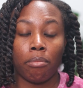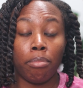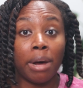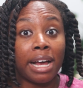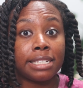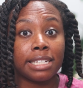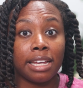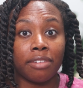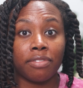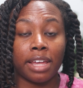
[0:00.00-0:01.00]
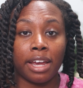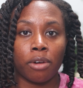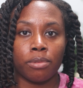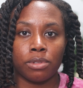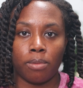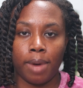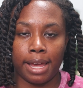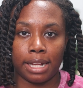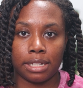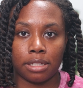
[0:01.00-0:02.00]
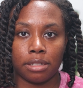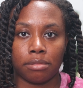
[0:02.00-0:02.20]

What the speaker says: But if the hair was wet,